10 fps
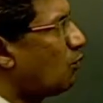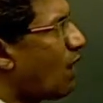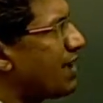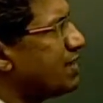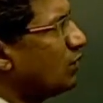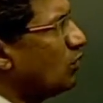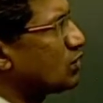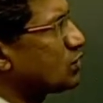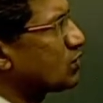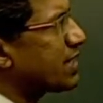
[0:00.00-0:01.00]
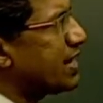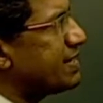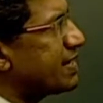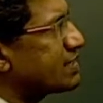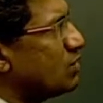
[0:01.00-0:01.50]
y equals to
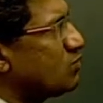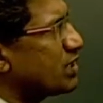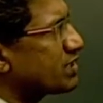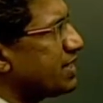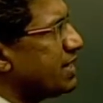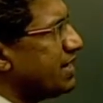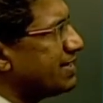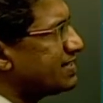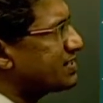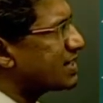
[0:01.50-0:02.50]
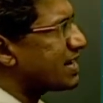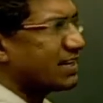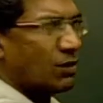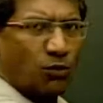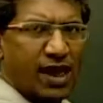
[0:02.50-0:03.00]
sine x, you just see it is just
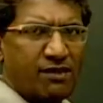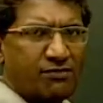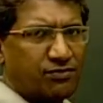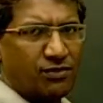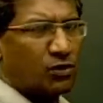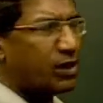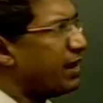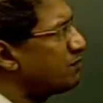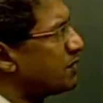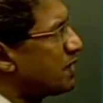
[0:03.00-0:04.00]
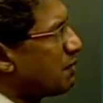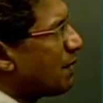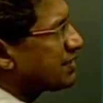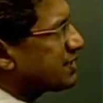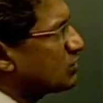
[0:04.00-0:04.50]
like a wave, okay,
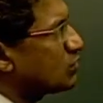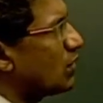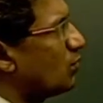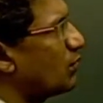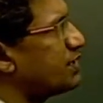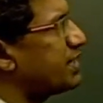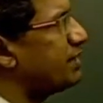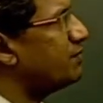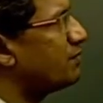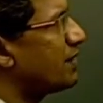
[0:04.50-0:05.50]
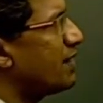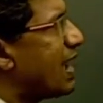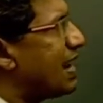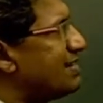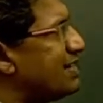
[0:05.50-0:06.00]
passing through the
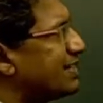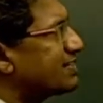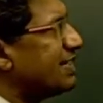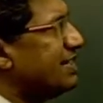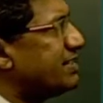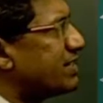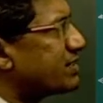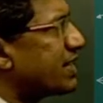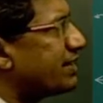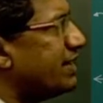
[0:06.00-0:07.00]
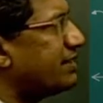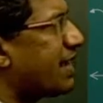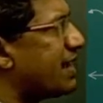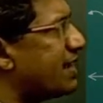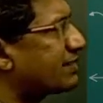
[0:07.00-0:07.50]
origin and it is intersecting
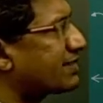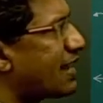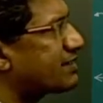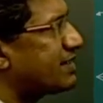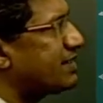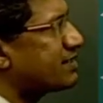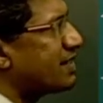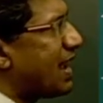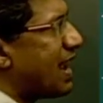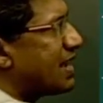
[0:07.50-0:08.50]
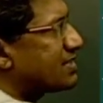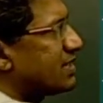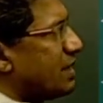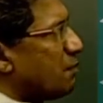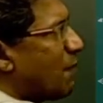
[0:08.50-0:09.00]
the x-axis
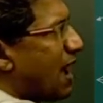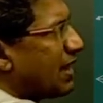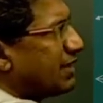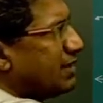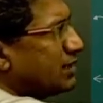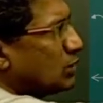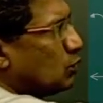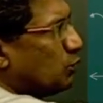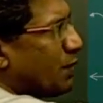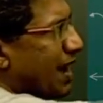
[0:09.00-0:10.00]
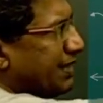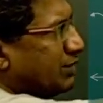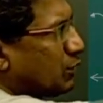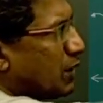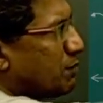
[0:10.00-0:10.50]
at pi 2
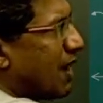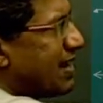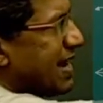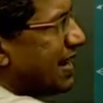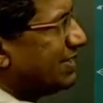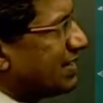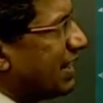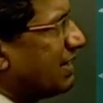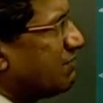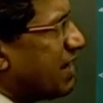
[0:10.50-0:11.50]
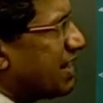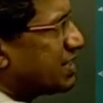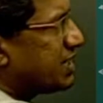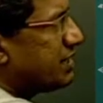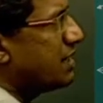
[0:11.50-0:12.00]
pi, 3 pi and in the negative
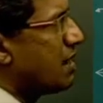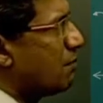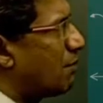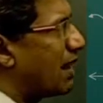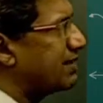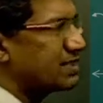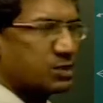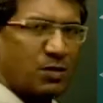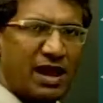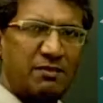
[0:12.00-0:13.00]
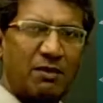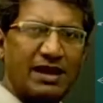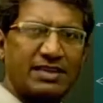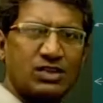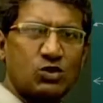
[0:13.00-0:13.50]
direction minus pi,
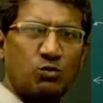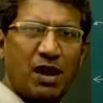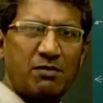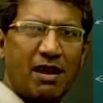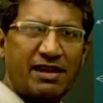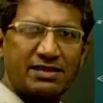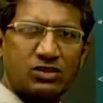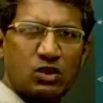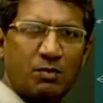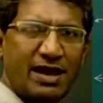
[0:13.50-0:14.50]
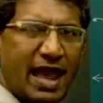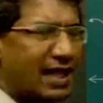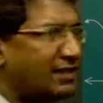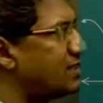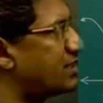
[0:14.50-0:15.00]
minus 2 pi, minus 3 pi
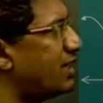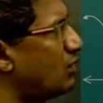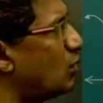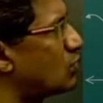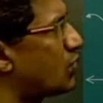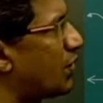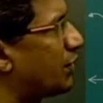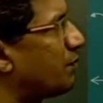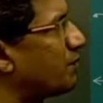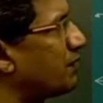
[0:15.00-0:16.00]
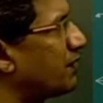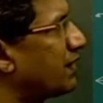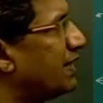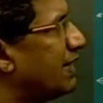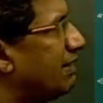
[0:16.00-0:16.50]
and this thing goes on.
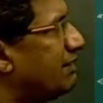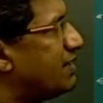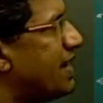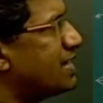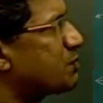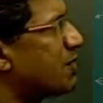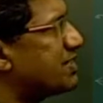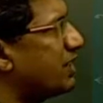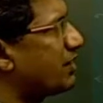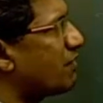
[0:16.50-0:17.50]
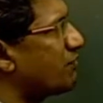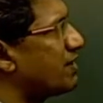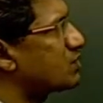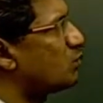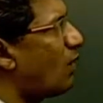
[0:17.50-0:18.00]
The next basic graph
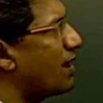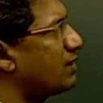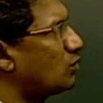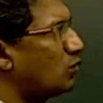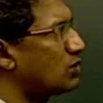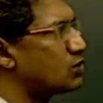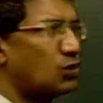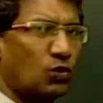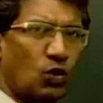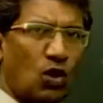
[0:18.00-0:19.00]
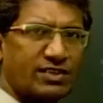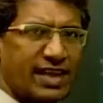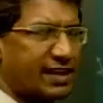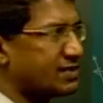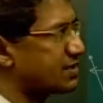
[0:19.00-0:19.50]
is y equals to cos
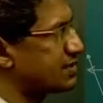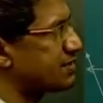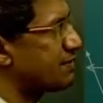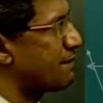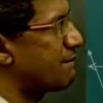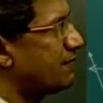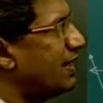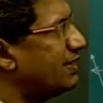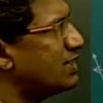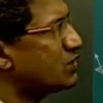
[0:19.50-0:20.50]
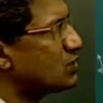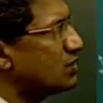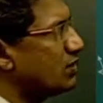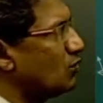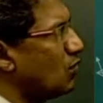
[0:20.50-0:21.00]
x. It
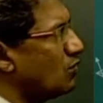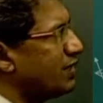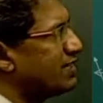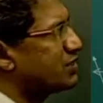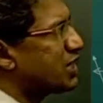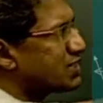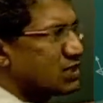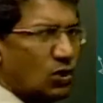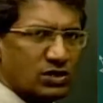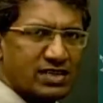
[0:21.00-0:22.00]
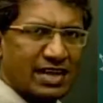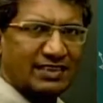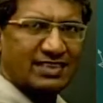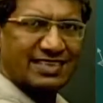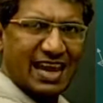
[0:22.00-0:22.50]
is, you know, it just looks
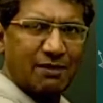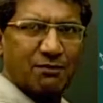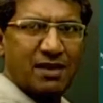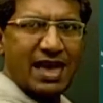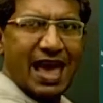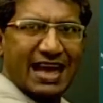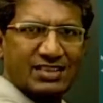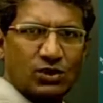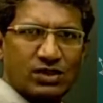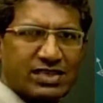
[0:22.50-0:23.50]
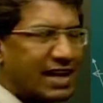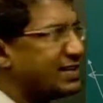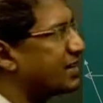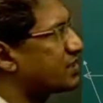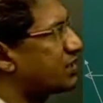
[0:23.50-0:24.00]
like the same as your
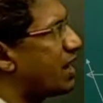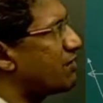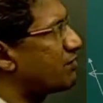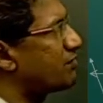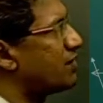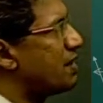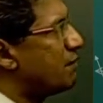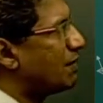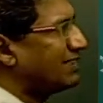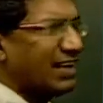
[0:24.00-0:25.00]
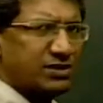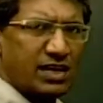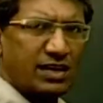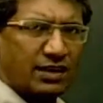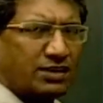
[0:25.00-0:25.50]
sin x graph but there is
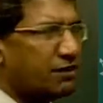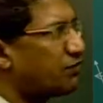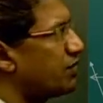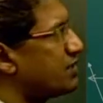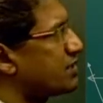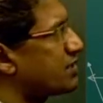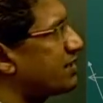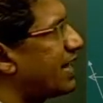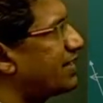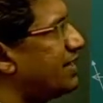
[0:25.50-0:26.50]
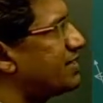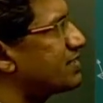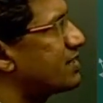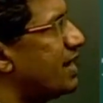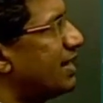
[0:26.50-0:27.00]
a little difference that
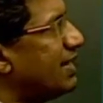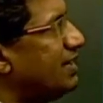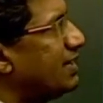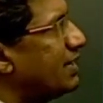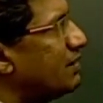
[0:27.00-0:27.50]
is in